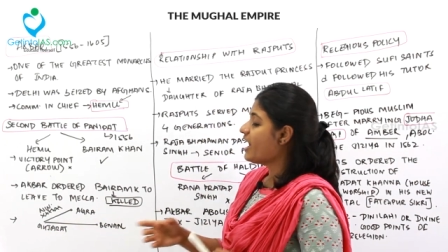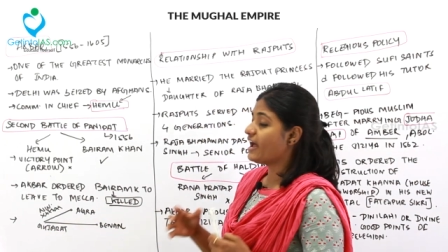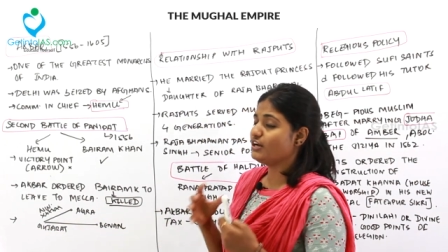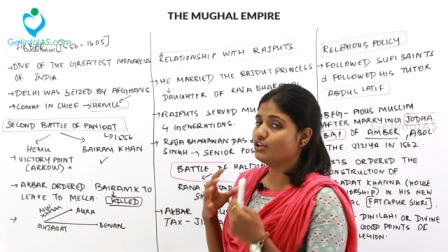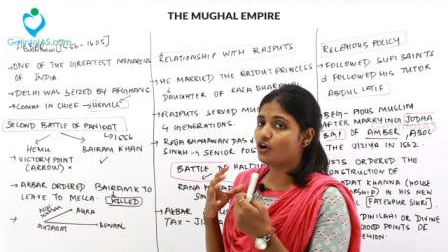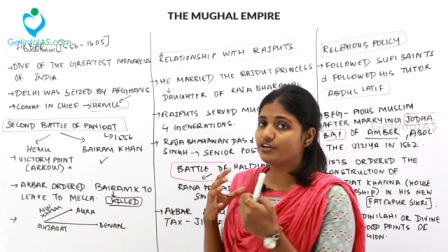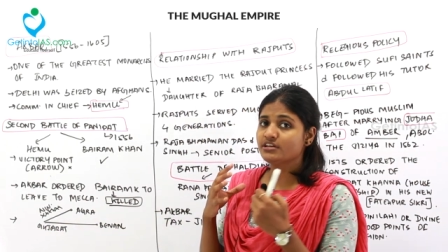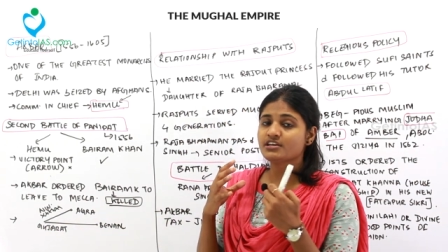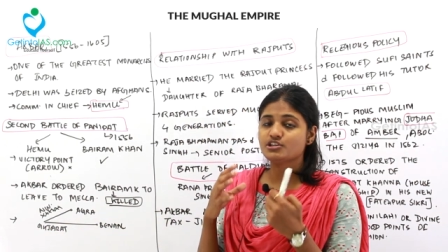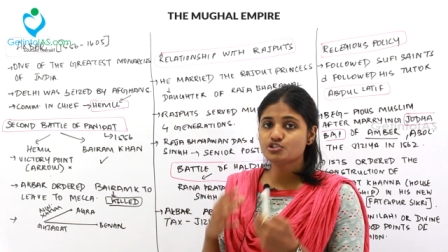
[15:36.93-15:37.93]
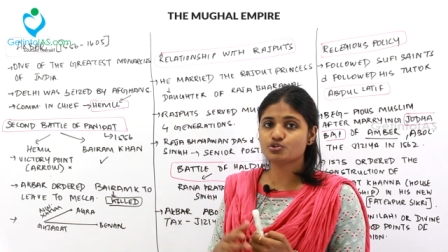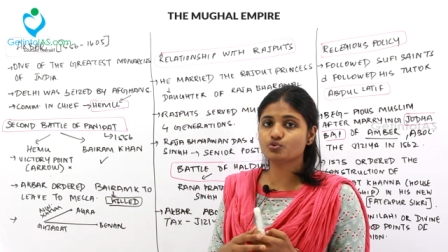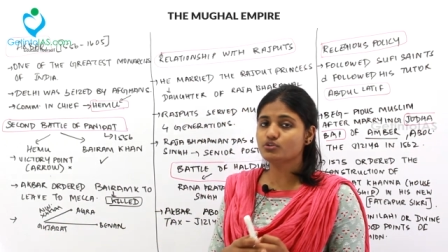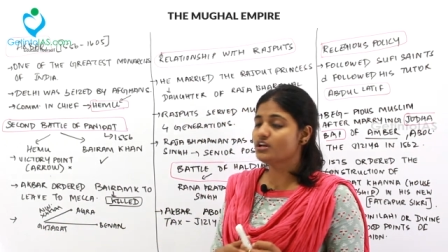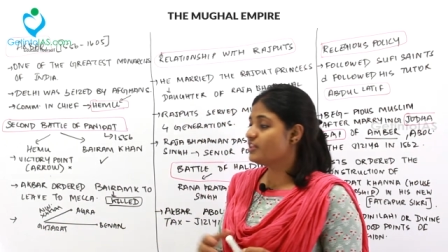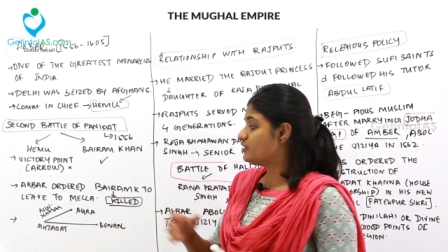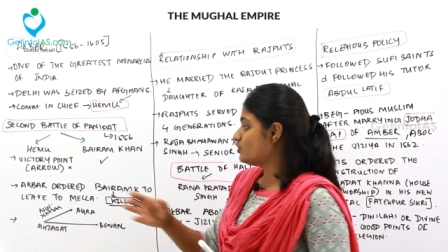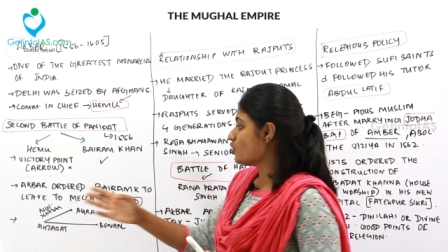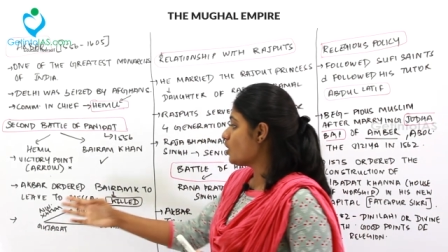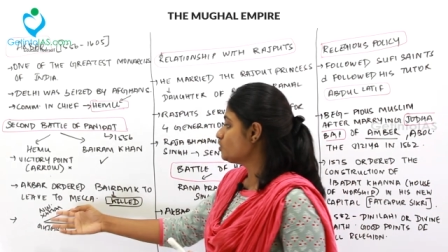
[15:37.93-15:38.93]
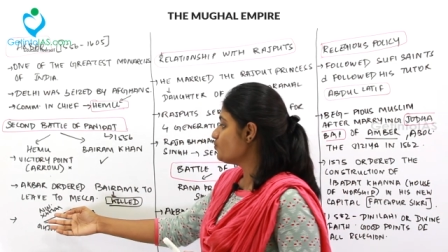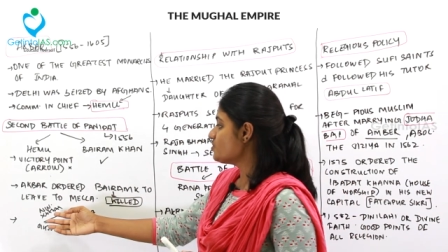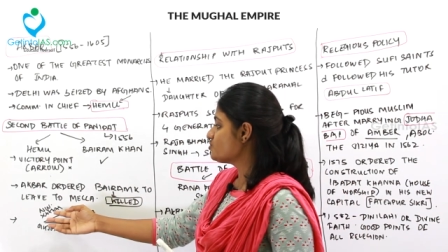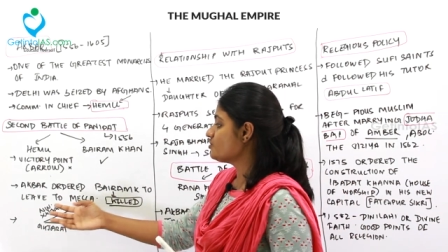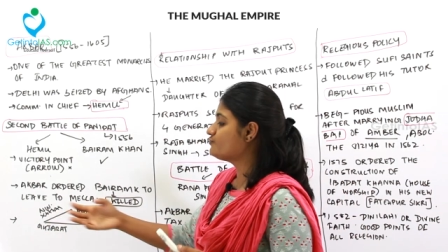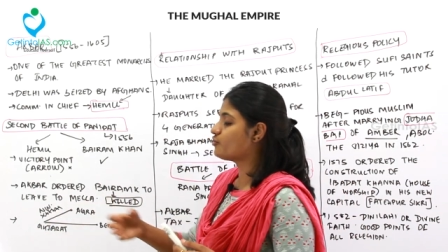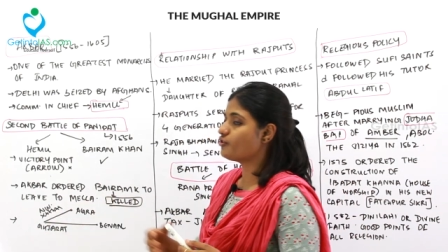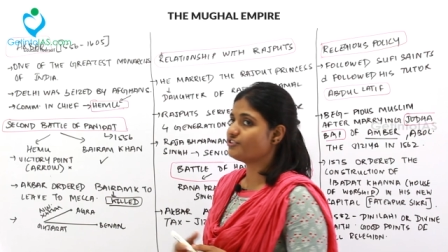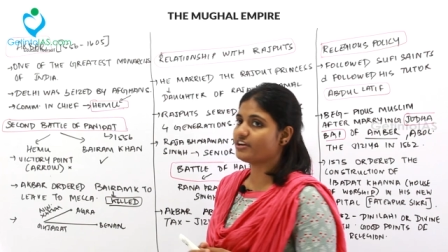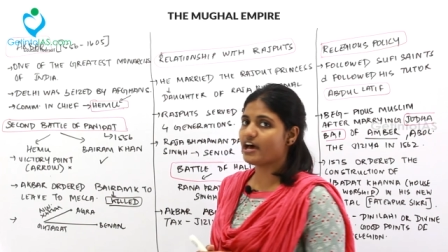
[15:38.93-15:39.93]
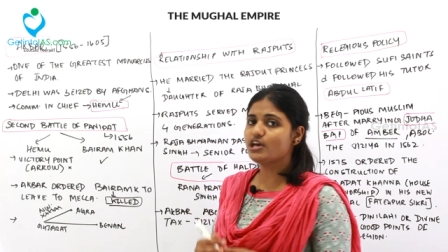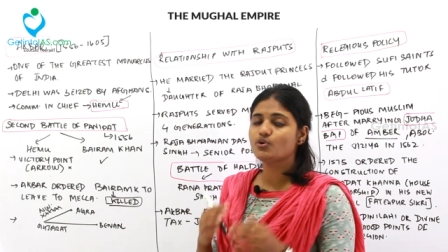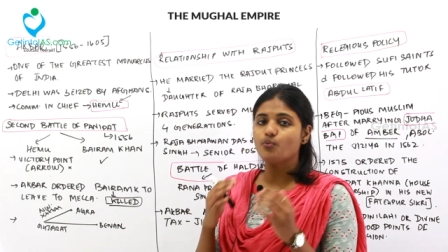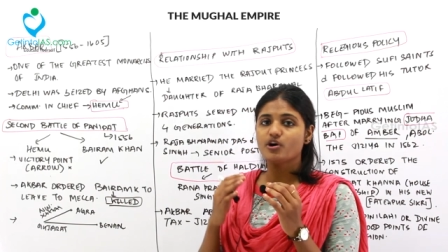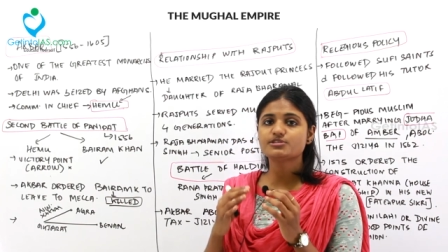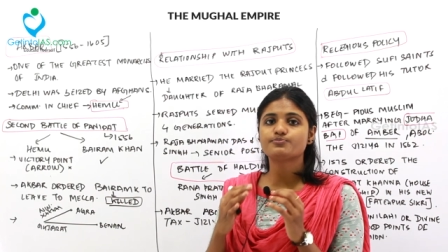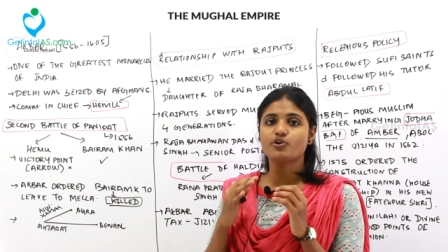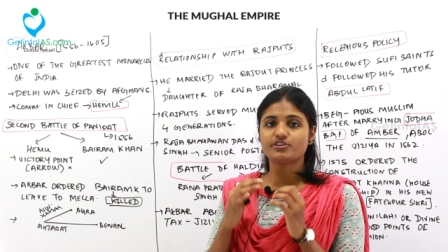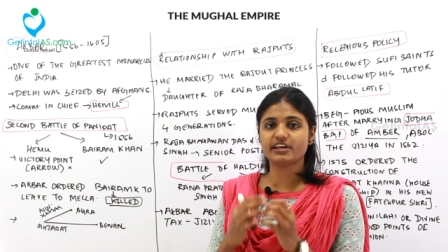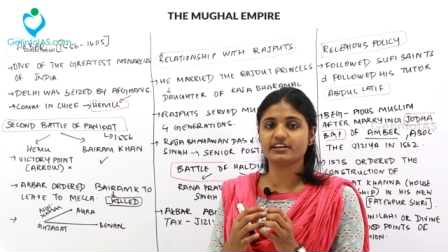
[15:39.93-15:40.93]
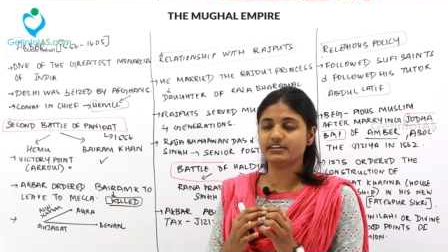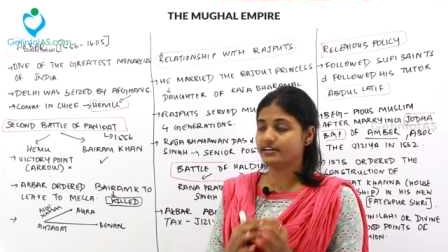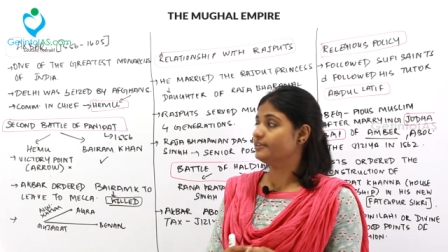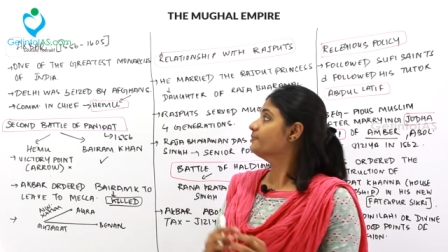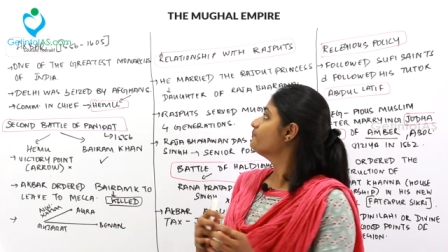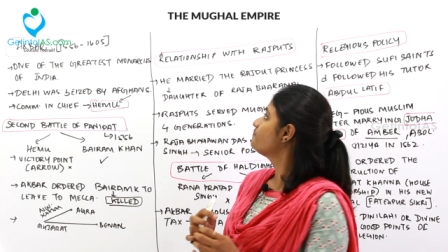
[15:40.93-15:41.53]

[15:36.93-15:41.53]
And during his rule, the northwestern frontier was protected.